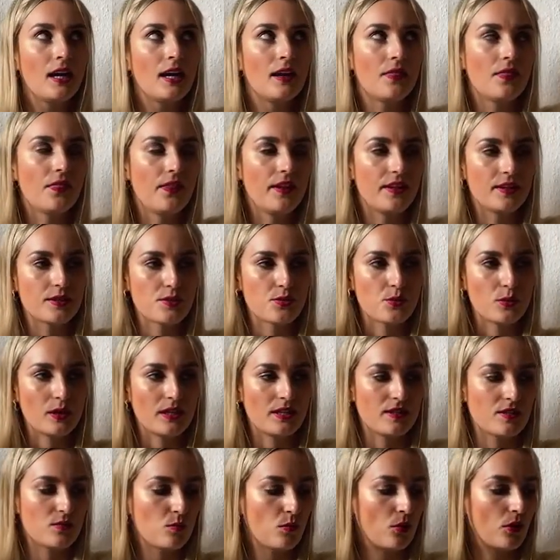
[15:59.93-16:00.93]
This one
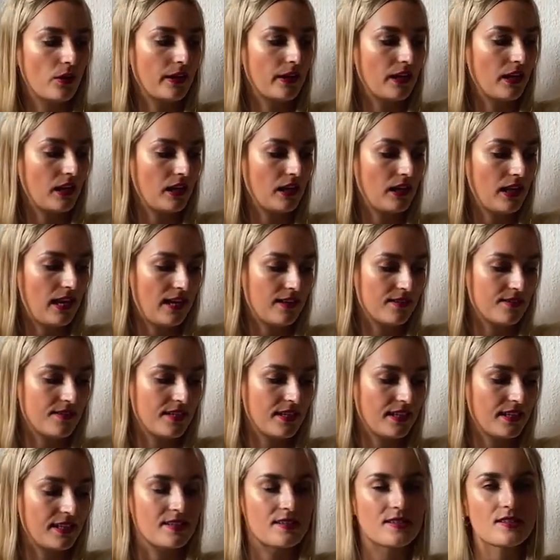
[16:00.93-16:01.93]
is more
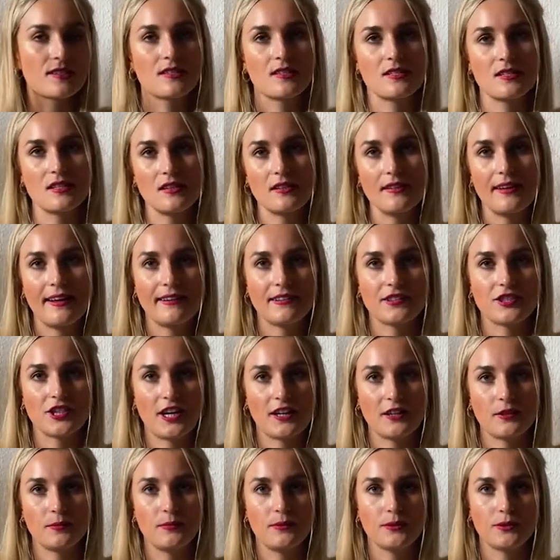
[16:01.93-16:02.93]
classic. It's still that
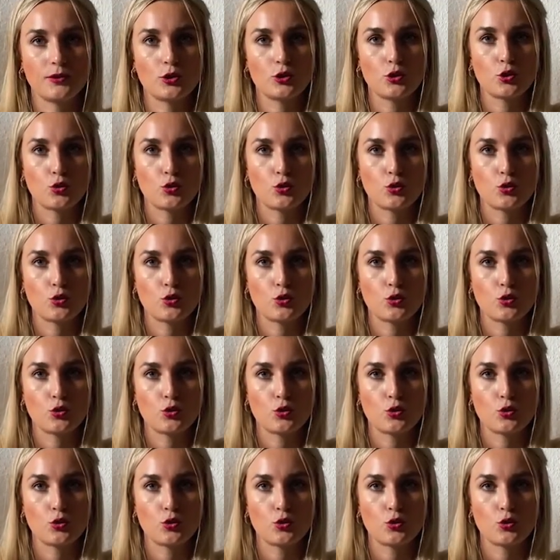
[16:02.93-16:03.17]
Jacquemus